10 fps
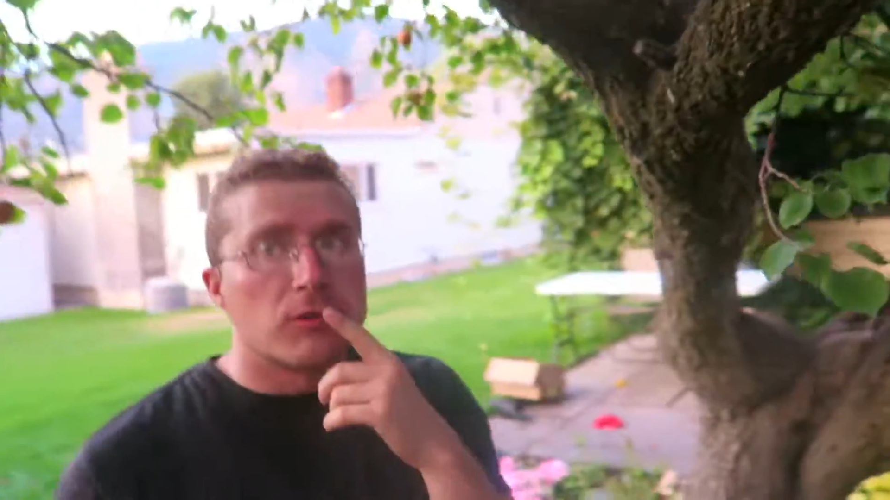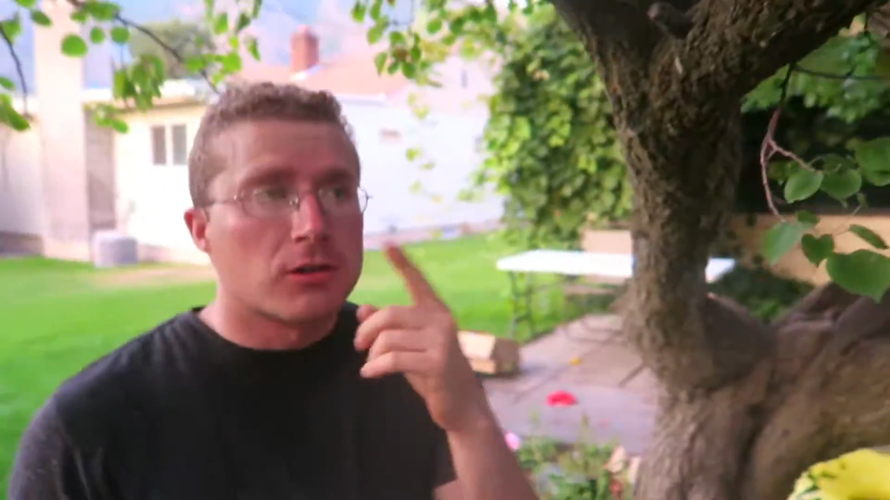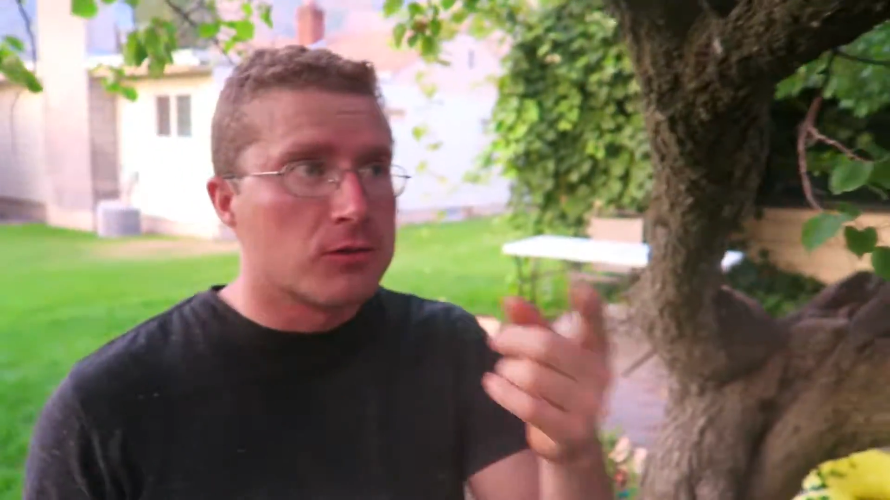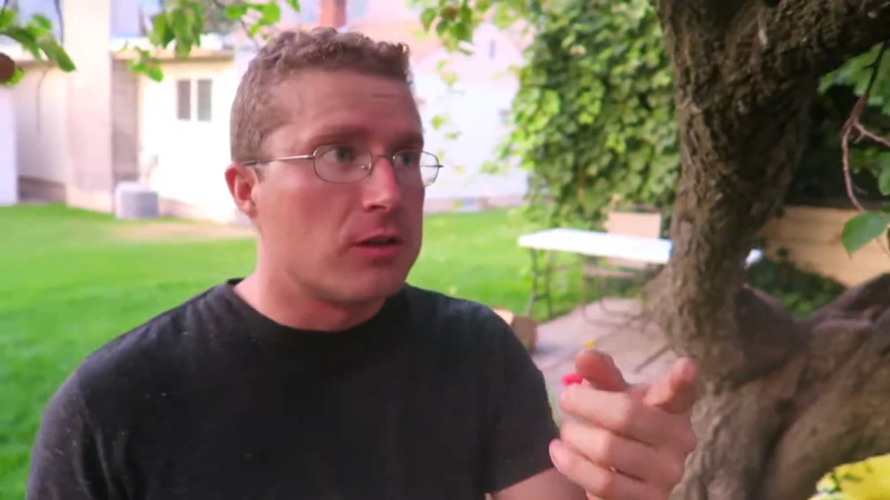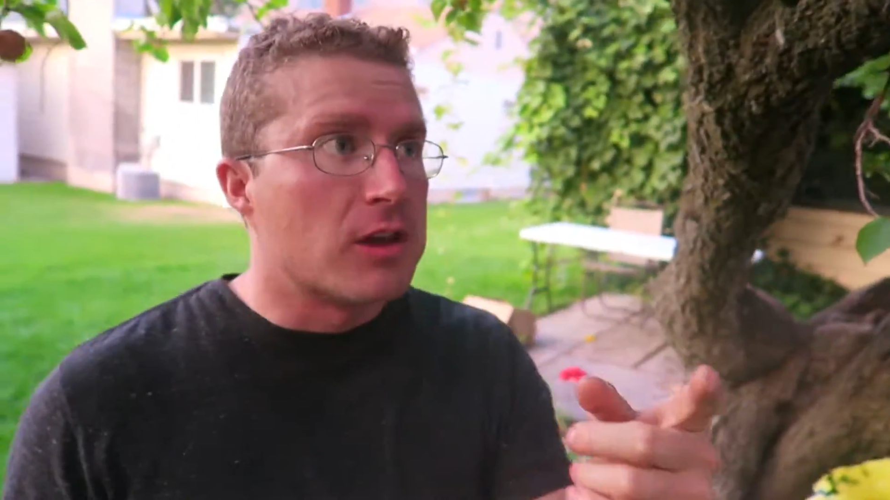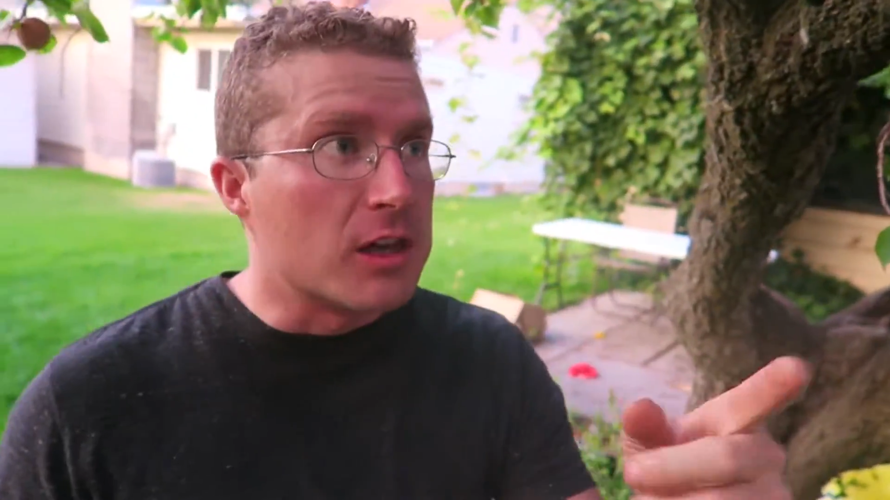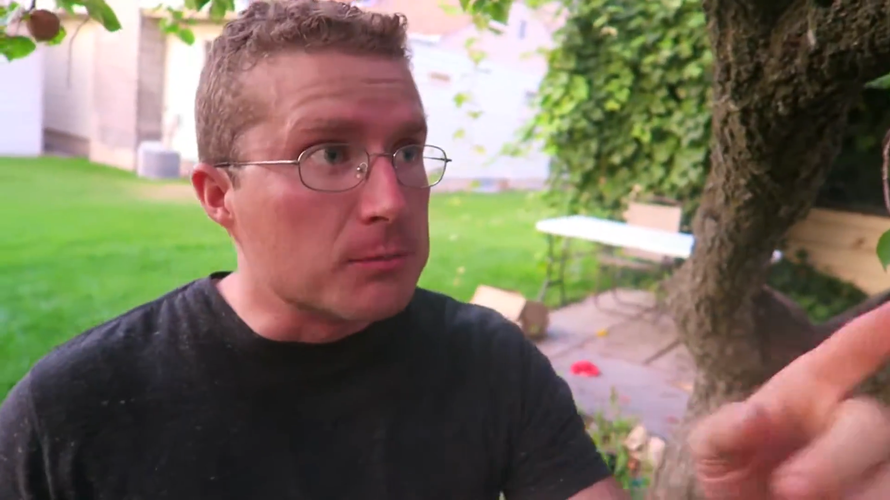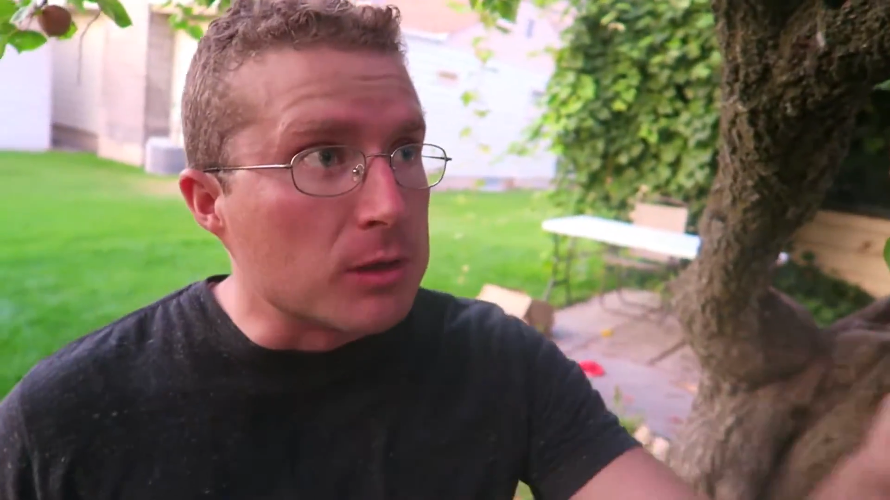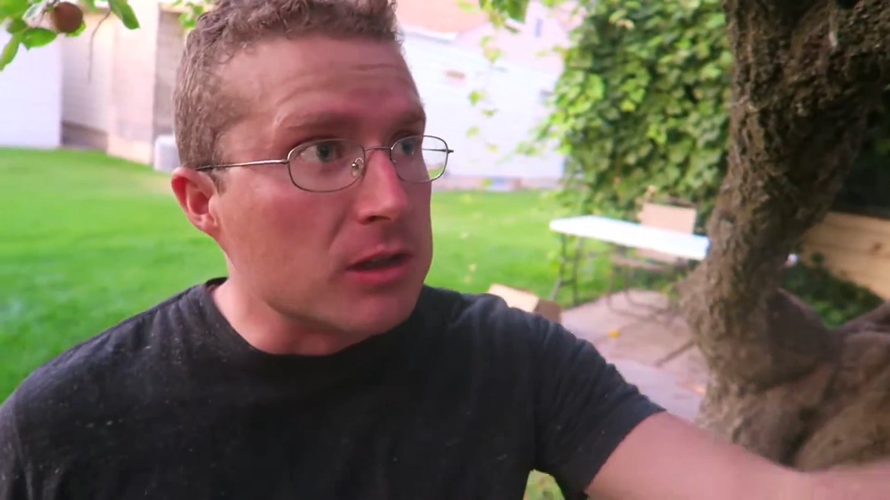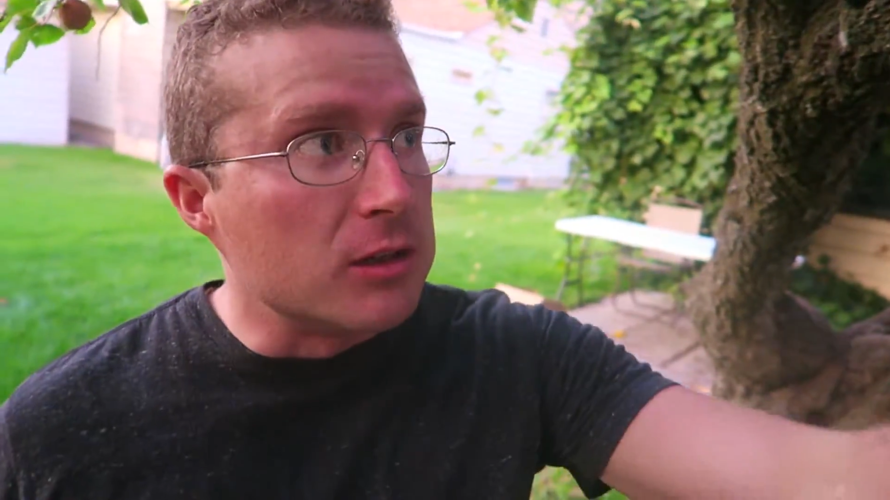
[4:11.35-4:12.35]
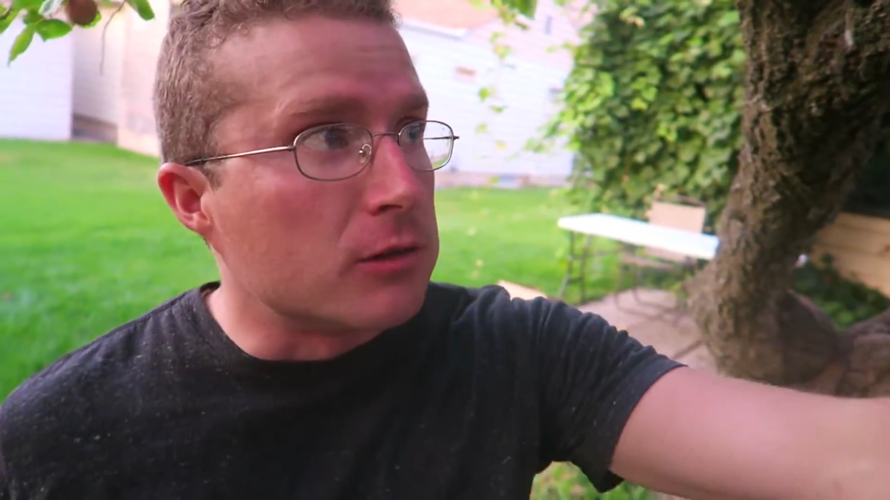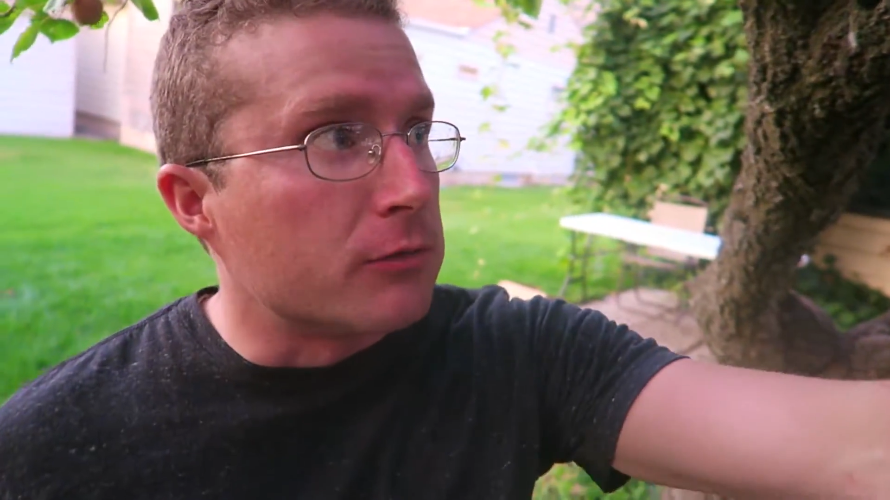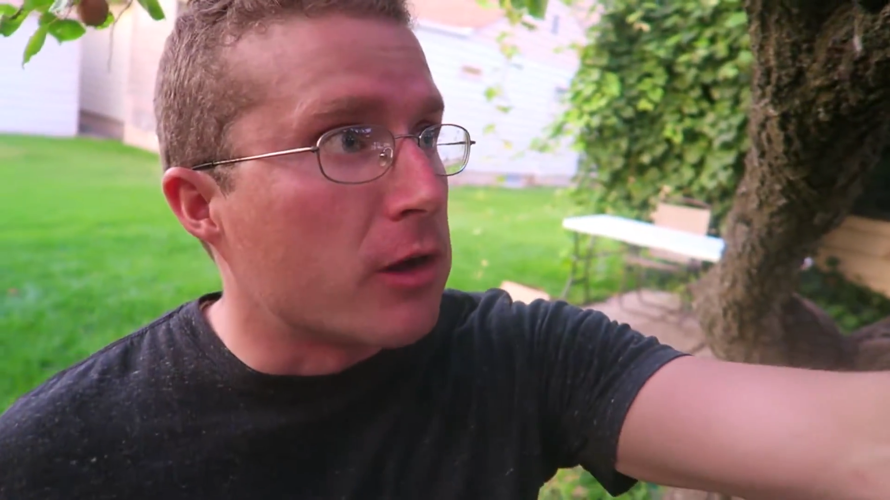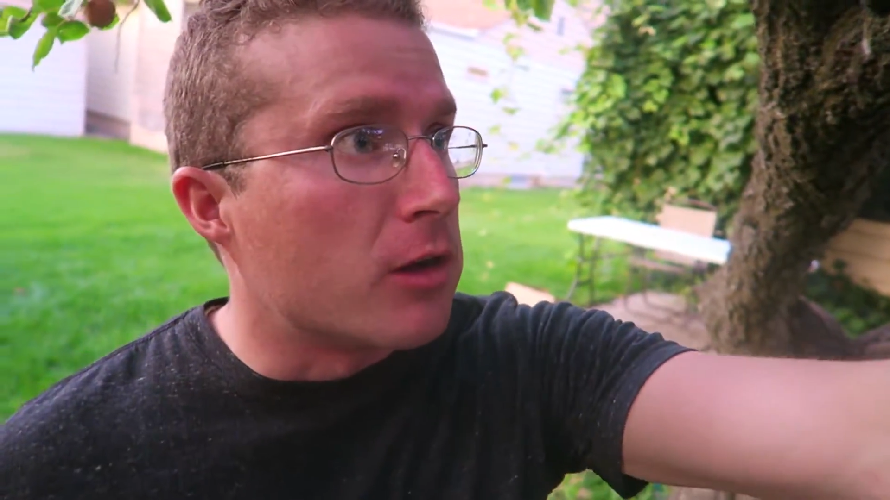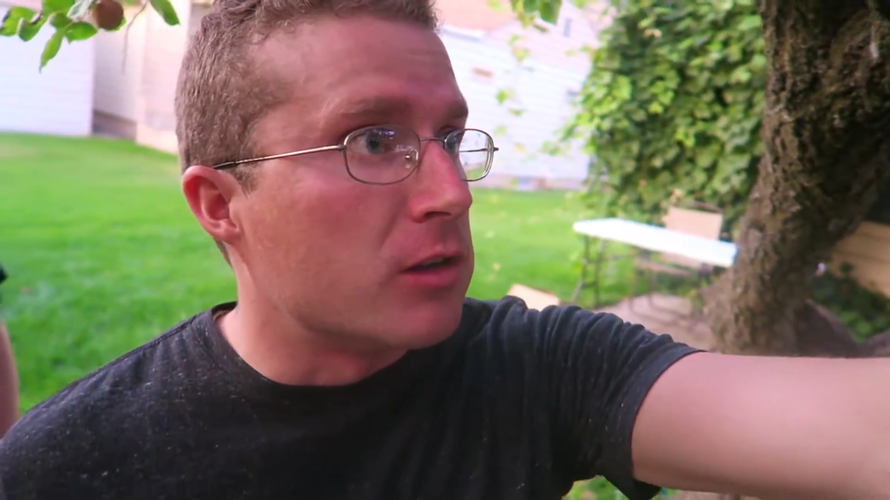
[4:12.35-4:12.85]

Not only that, but it'll fall